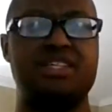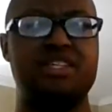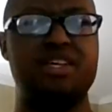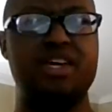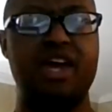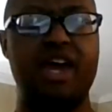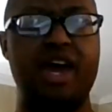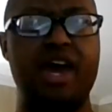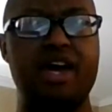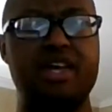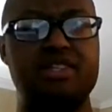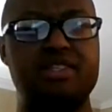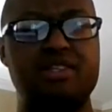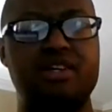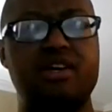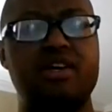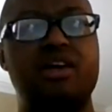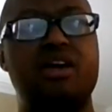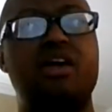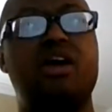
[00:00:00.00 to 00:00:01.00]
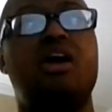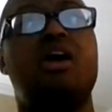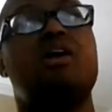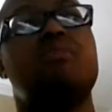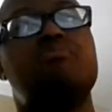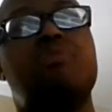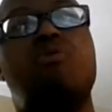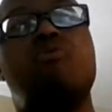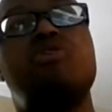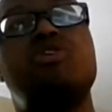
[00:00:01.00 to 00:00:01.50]
yet,
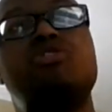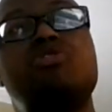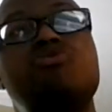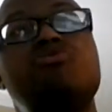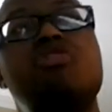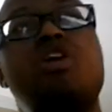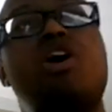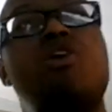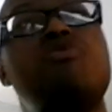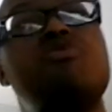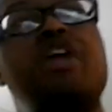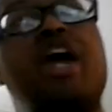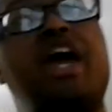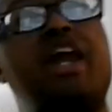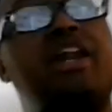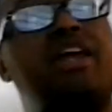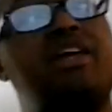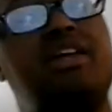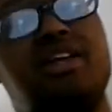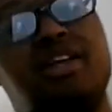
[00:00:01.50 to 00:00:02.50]
but we do know that